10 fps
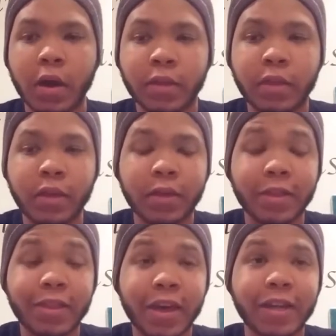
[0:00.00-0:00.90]
I
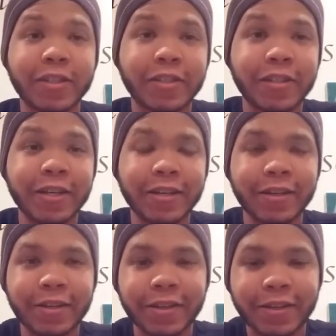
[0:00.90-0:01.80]
think that
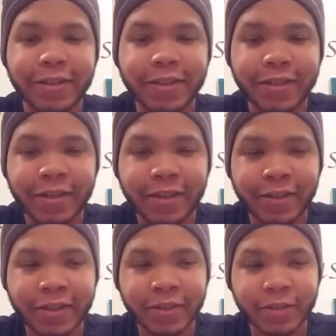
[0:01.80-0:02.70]
she,
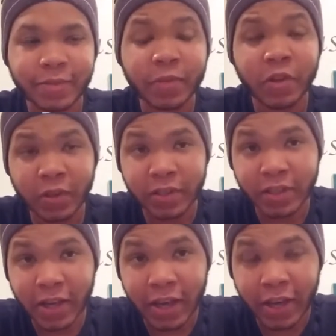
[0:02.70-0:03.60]

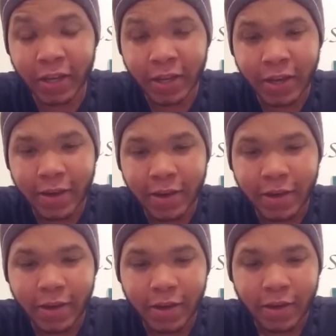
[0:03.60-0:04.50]
Carlisa, had
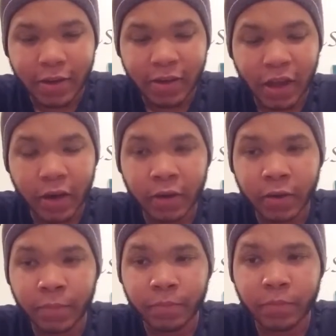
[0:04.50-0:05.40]

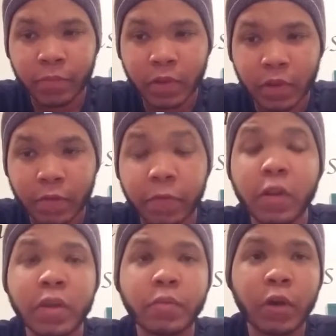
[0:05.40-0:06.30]
gotten
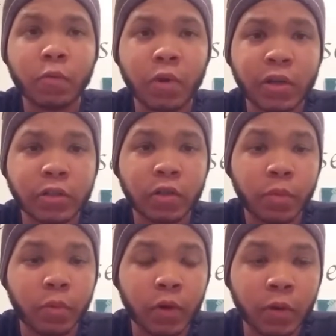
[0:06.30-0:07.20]
fully brainwashed to
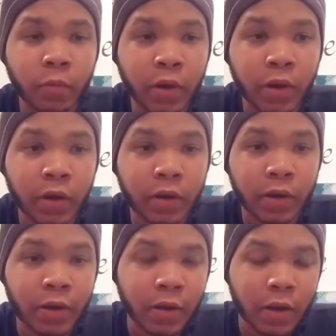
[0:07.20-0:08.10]
the point
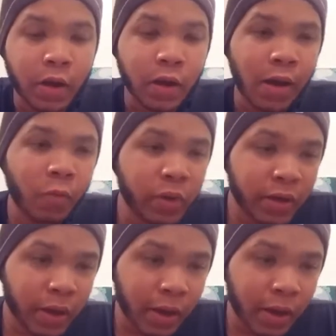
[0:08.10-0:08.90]
where 4